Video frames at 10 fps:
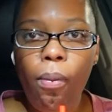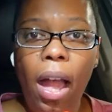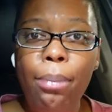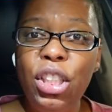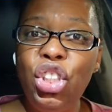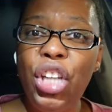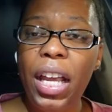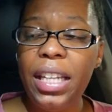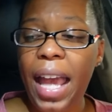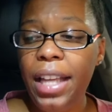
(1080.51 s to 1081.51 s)
i'm just
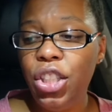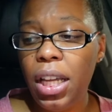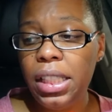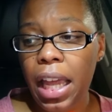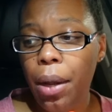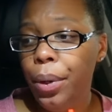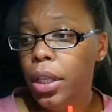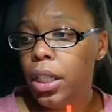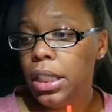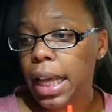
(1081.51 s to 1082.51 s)
checking aj's
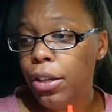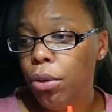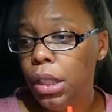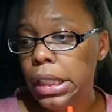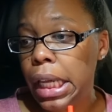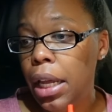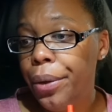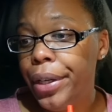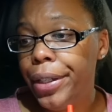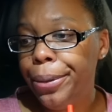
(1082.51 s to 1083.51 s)
area because i know this
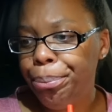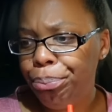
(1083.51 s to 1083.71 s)
area